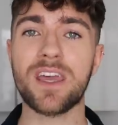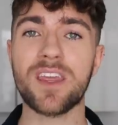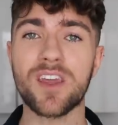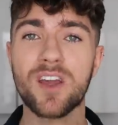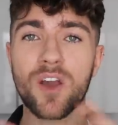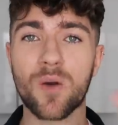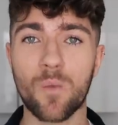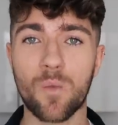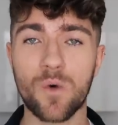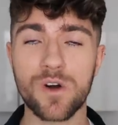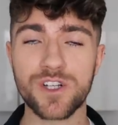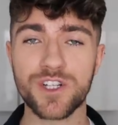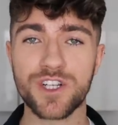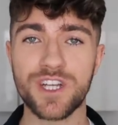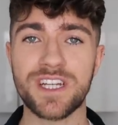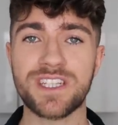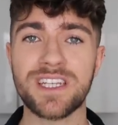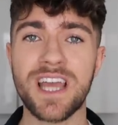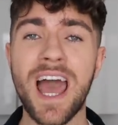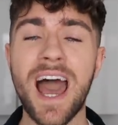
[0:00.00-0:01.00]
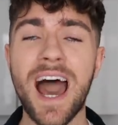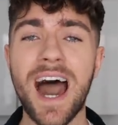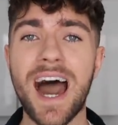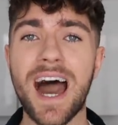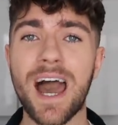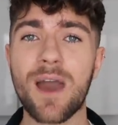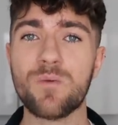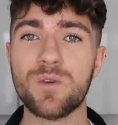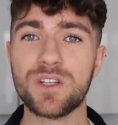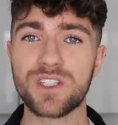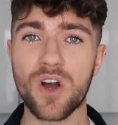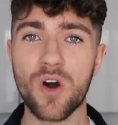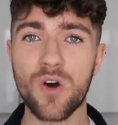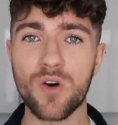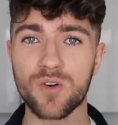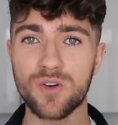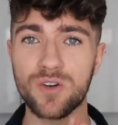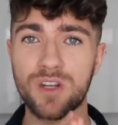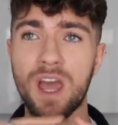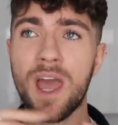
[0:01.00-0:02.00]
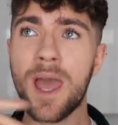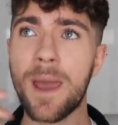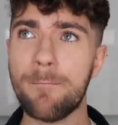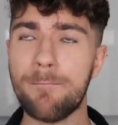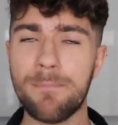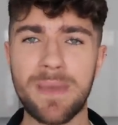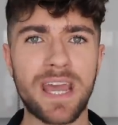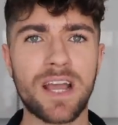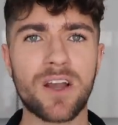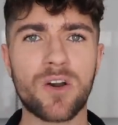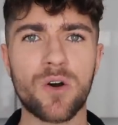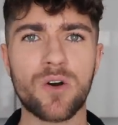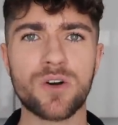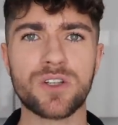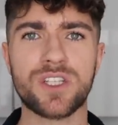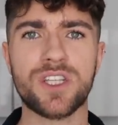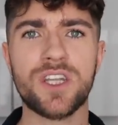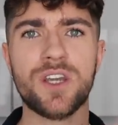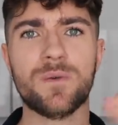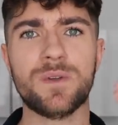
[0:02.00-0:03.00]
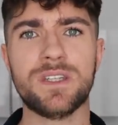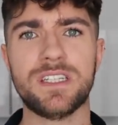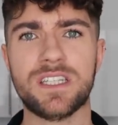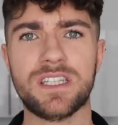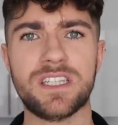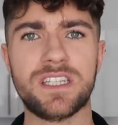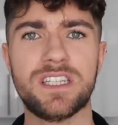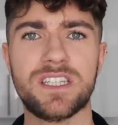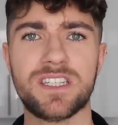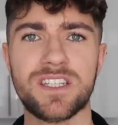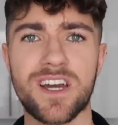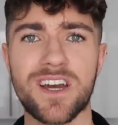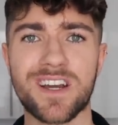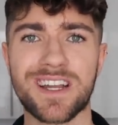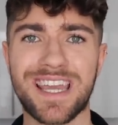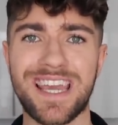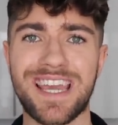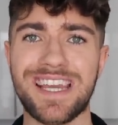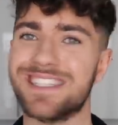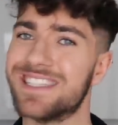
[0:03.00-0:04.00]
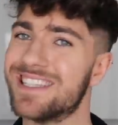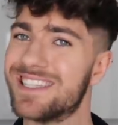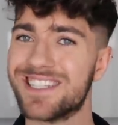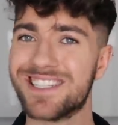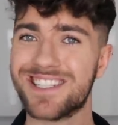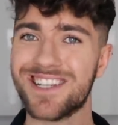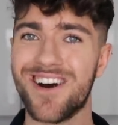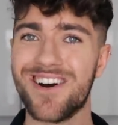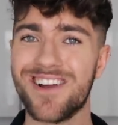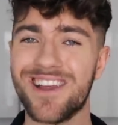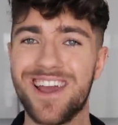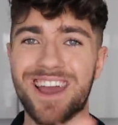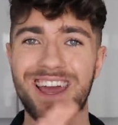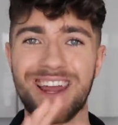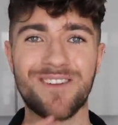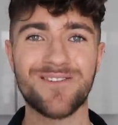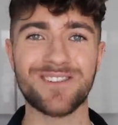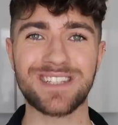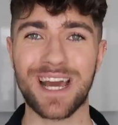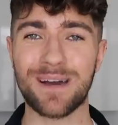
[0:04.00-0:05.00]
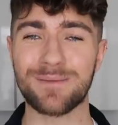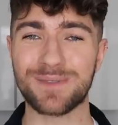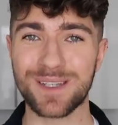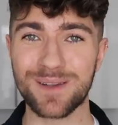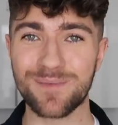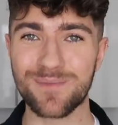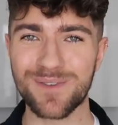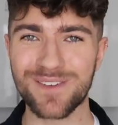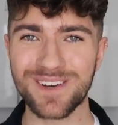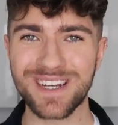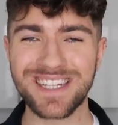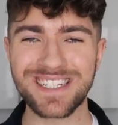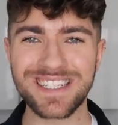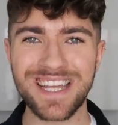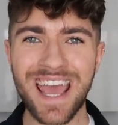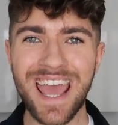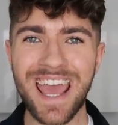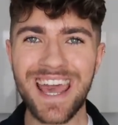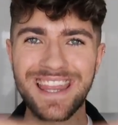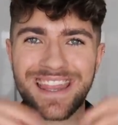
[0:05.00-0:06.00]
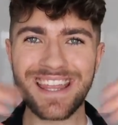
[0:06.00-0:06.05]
You can watch it. I was on main course, Ewan did the dessert, Kate did the starter, and it was absolutely brilliant.